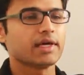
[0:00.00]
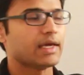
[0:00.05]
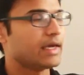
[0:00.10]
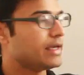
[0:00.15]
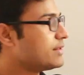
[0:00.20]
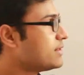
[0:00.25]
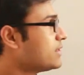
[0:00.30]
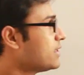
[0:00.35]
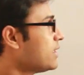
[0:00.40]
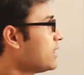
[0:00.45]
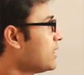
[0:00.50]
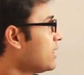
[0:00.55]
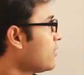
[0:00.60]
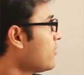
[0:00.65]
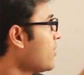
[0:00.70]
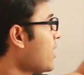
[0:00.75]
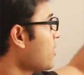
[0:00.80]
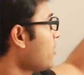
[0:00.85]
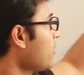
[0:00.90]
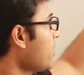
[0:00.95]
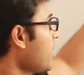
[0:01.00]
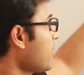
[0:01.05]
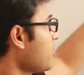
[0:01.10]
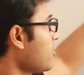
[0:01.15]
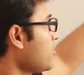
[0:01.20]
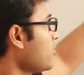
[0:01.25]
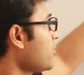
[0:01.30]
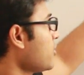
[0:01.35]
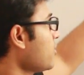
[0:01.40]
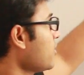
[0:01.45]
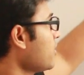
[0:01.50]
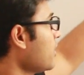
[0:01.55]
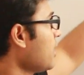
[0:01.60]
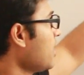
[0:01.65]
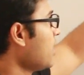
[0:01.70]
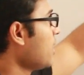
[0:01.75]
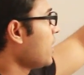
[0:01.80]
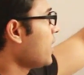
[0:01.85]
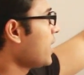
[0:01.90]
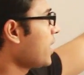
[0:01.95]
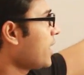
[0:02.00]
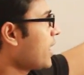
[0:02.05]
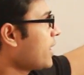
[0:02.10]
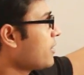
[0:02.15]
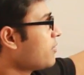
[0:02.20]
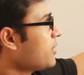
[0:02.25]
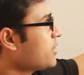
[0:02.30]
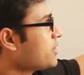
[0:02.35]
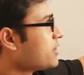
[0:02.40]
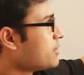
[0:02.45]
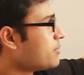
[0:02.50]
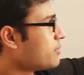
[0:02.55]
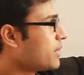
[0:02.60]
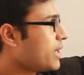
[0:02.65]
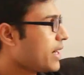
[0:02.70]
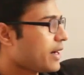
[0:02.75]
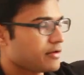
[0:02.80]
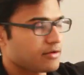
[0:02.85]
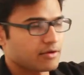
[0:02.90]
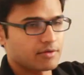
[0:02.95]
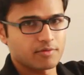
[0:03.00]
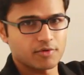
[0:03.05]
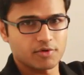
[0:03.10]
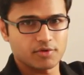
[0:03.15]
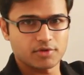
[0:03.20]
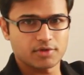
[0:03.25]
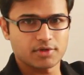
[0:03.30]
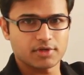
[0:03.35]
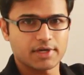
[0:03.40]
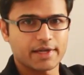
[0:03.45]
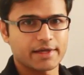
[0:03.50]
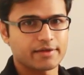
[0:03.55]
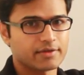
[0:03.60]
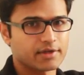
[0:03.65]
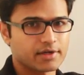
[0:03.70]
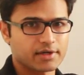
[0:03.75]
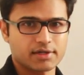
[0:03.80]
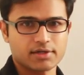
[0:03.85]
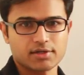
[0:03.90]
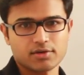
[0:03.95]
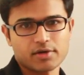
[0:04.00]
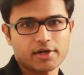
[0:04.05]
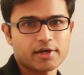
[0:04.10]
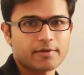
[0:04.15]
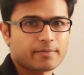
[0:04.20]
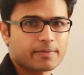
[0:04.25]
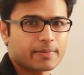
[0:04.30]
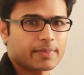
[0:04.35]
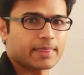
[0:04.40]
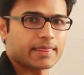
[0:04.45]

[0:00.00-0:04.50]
A single valued attribute can be simple attribute like that. Okay.